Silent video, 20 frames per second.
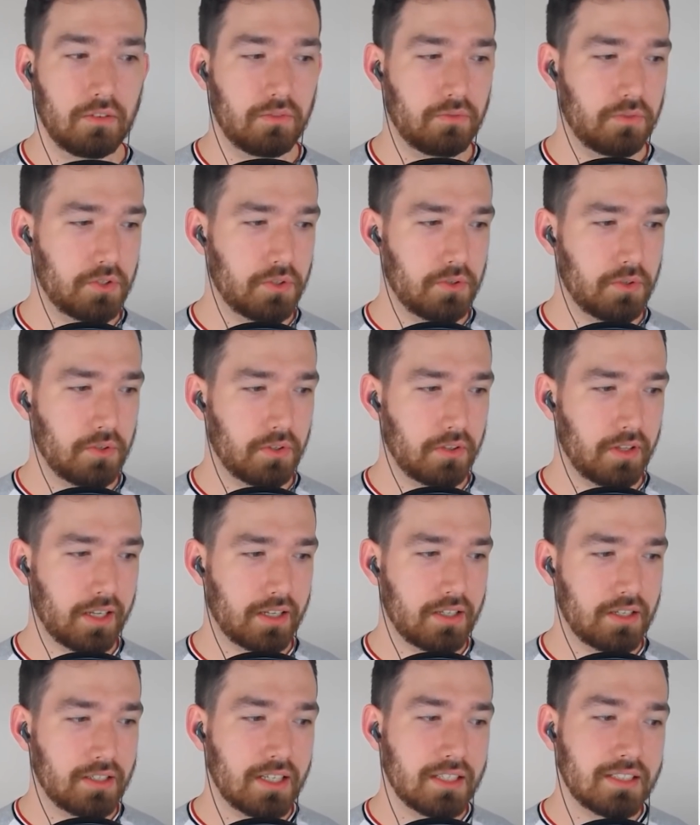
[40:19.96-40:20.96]
for sure.
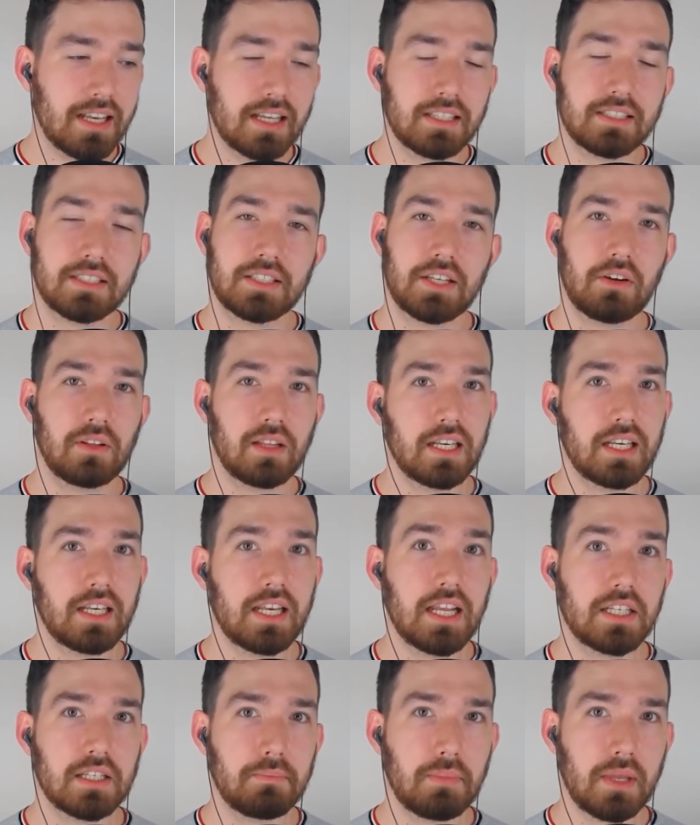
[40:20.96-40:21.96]
Like, it doesn't necessarily
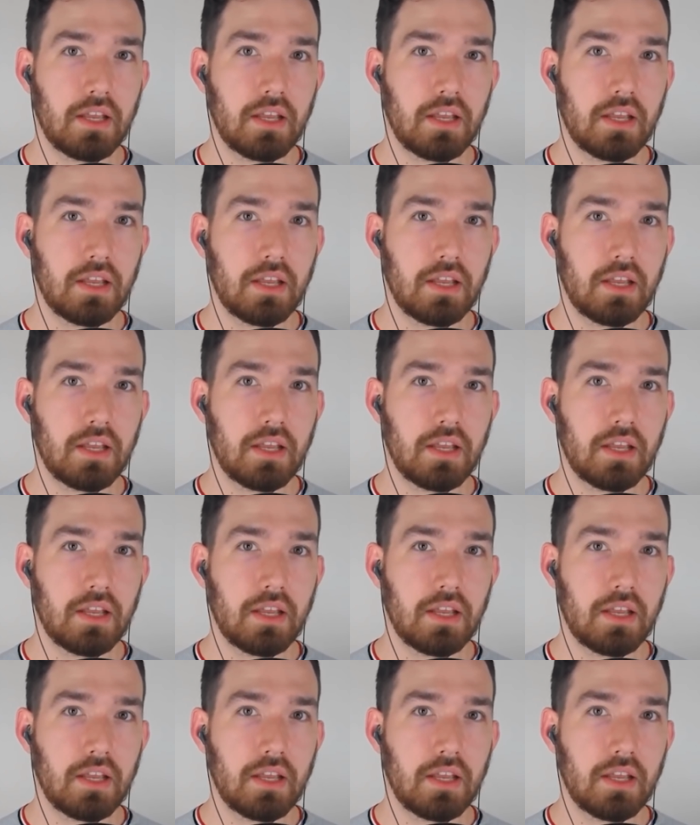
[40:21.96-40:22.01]
need to